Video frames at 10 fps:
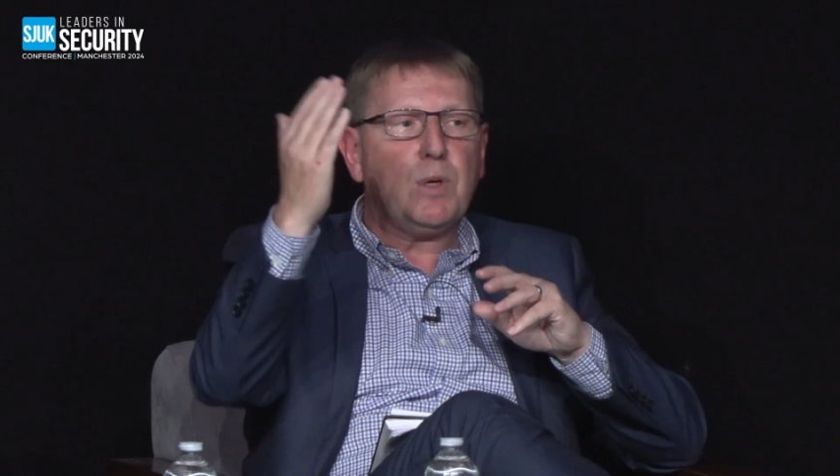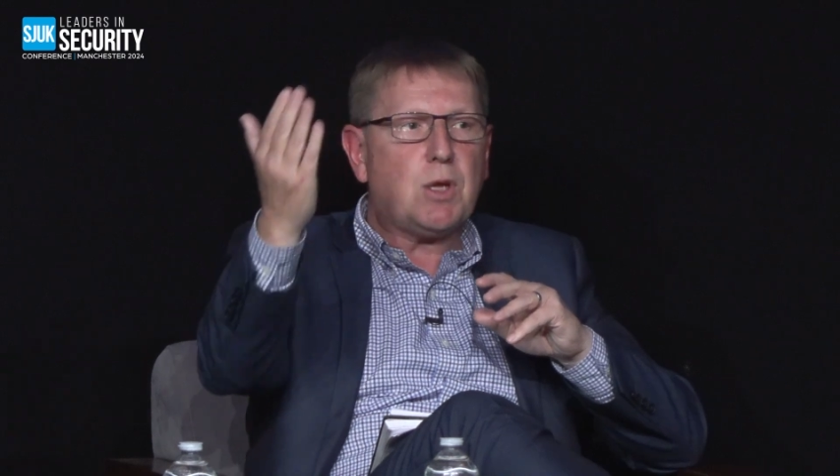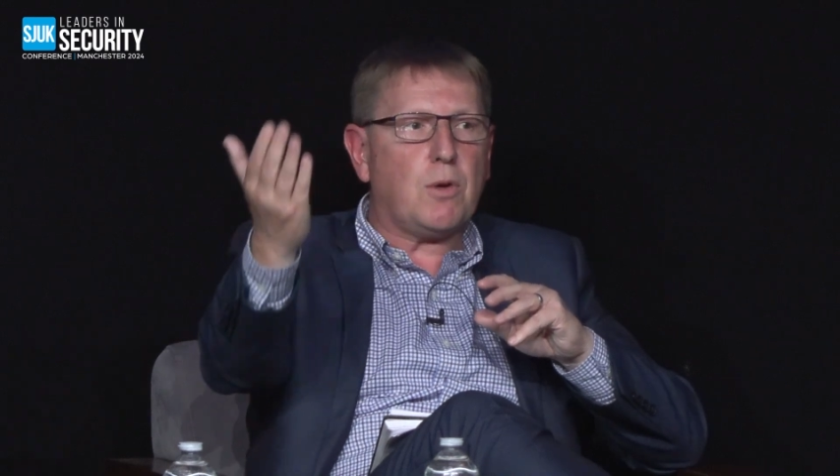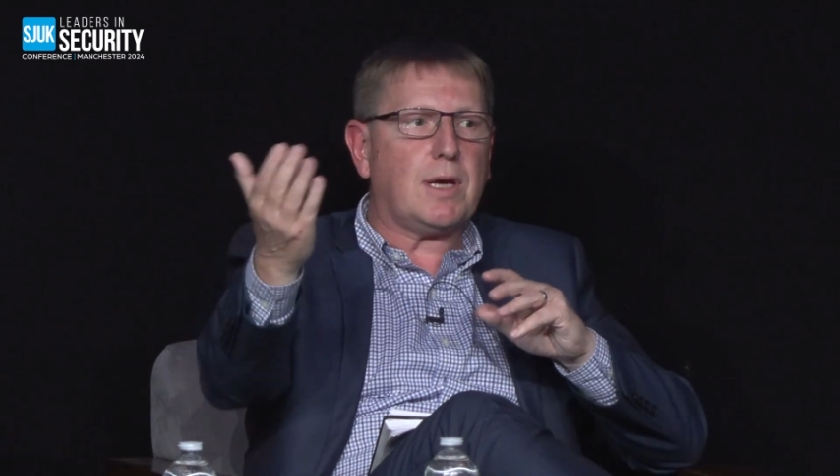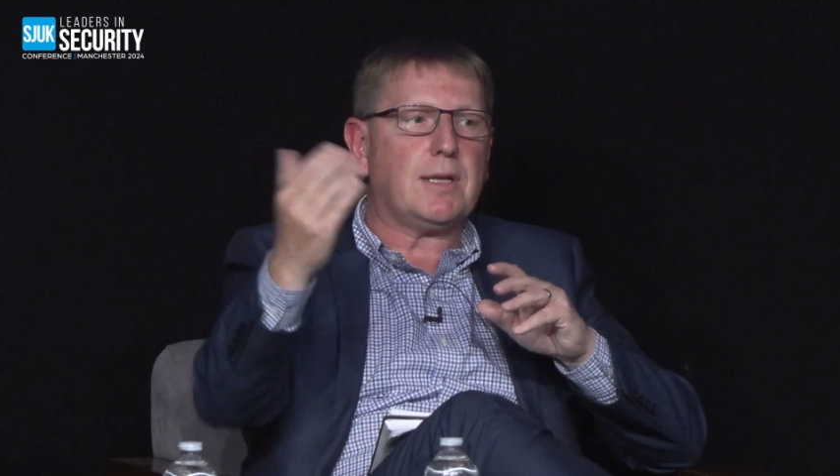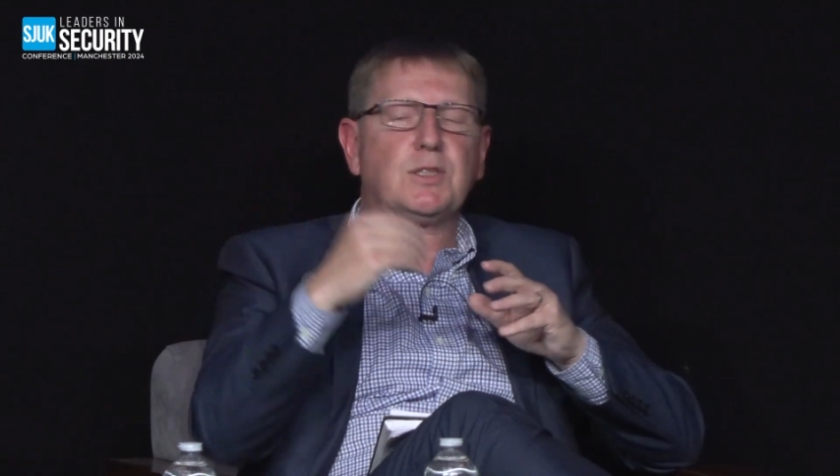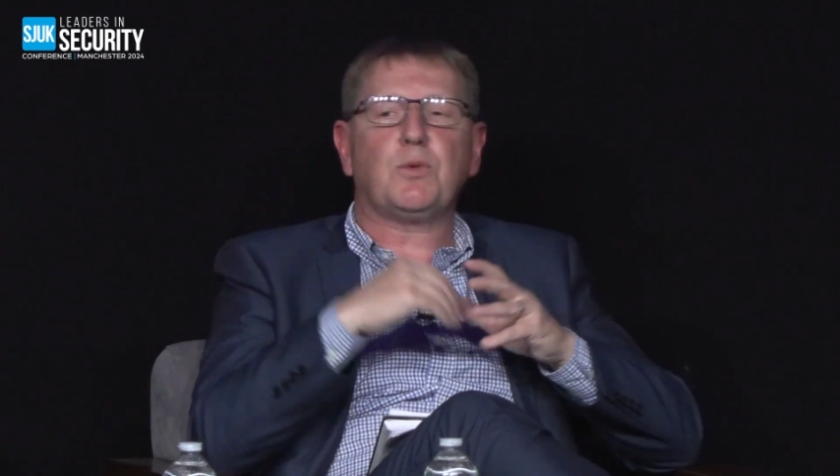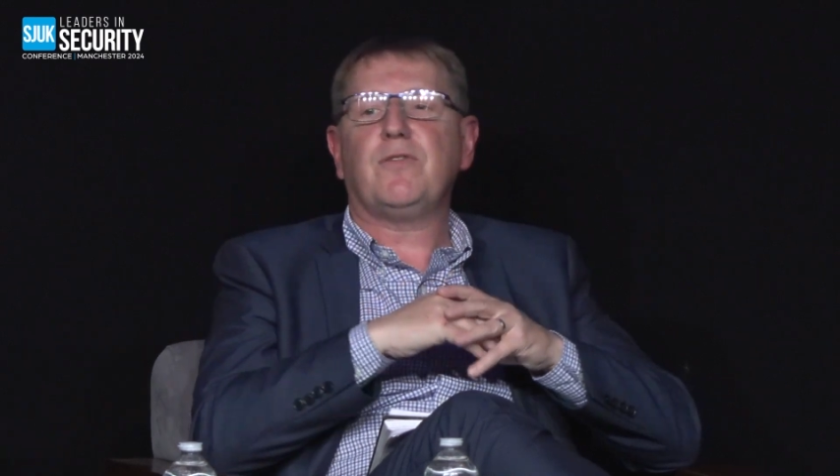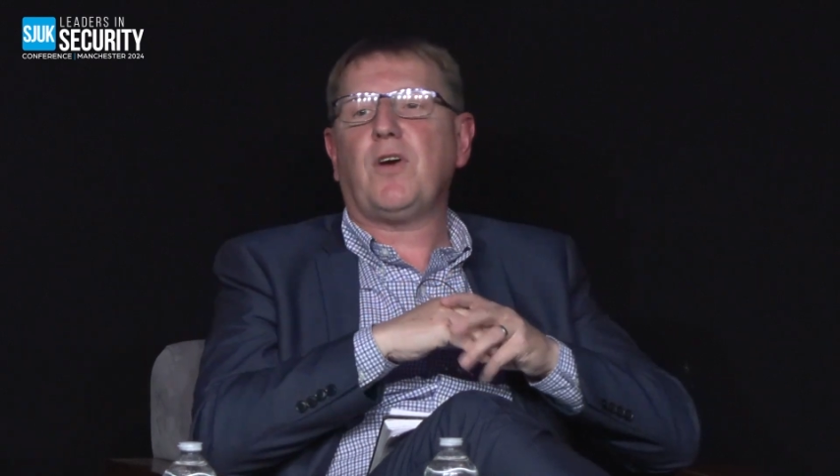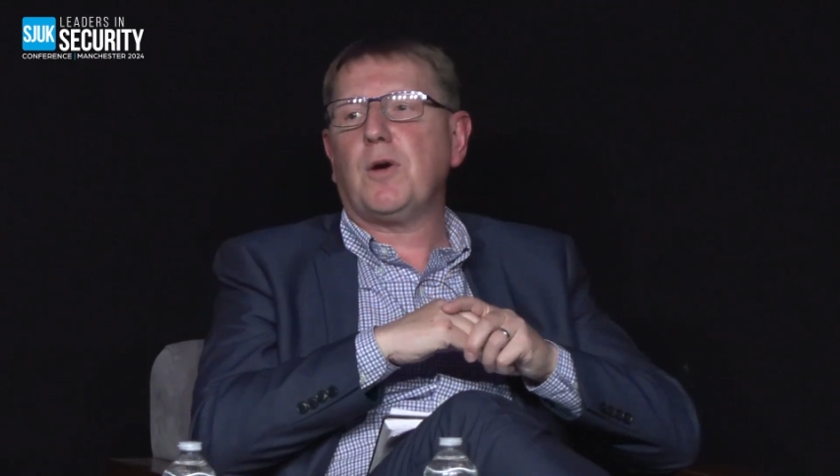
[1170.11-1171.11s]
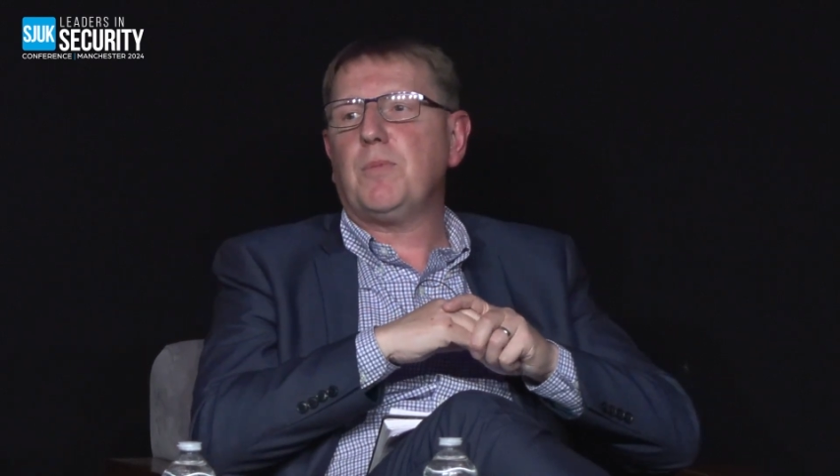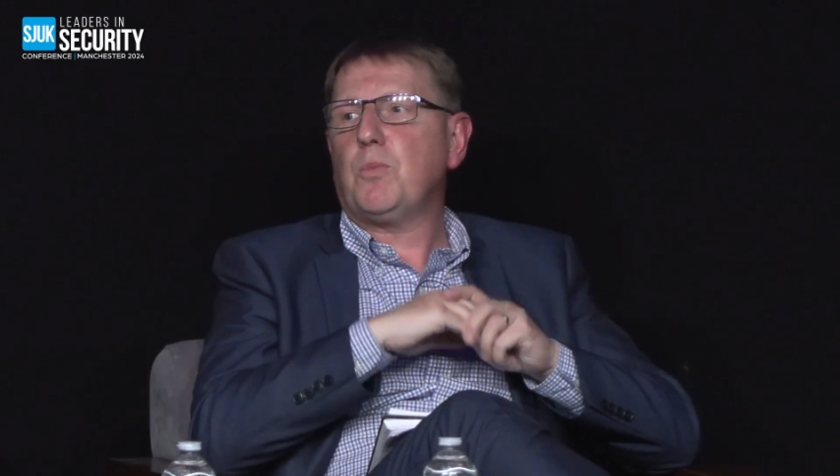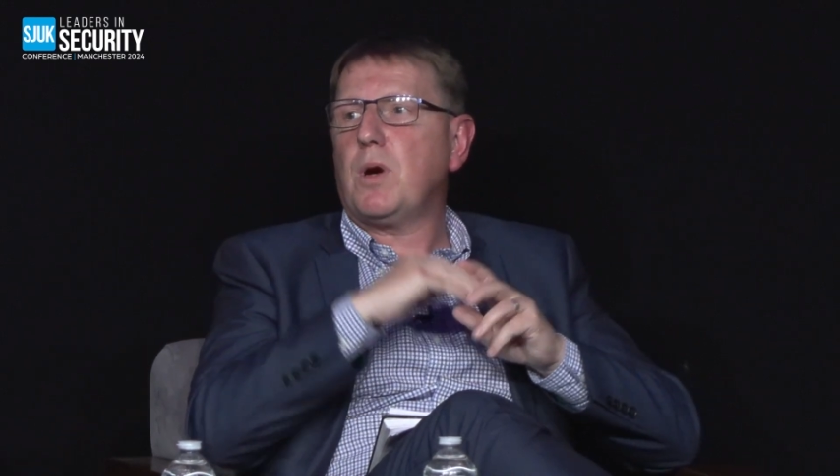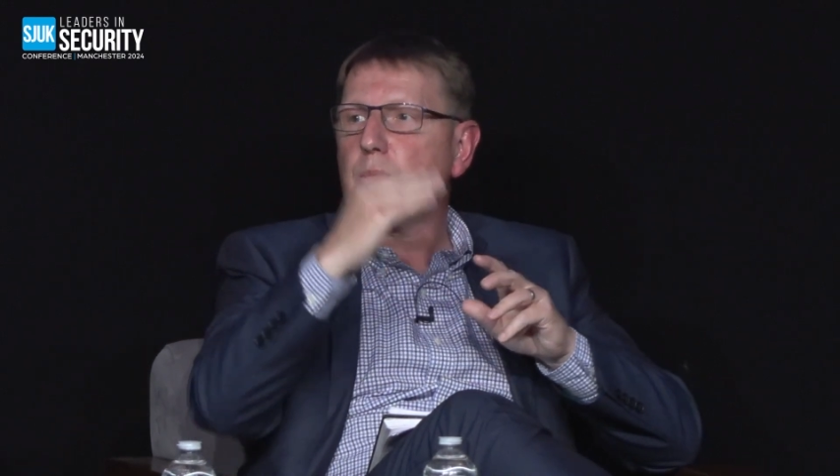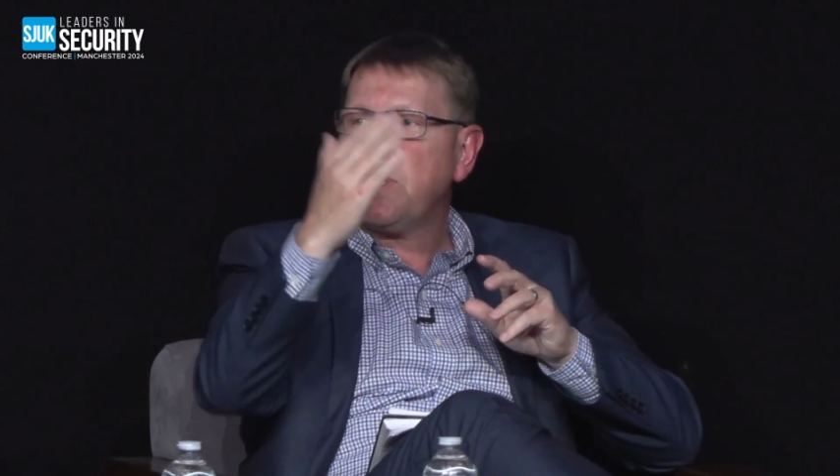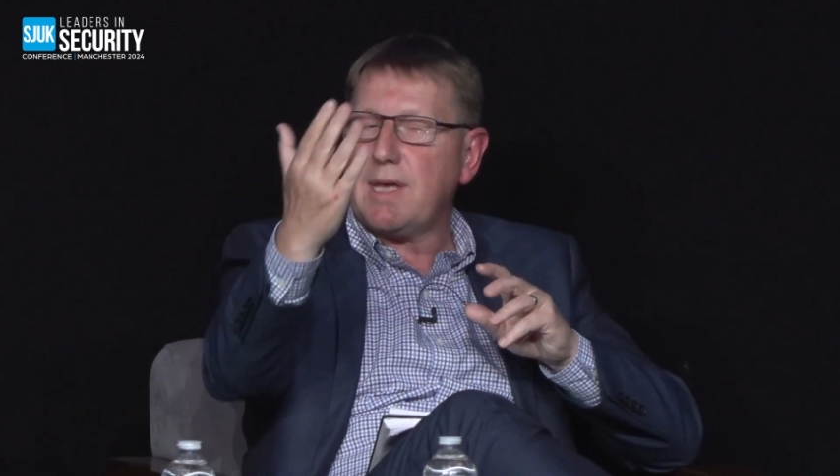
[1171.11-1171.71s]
We don't get into an environment where we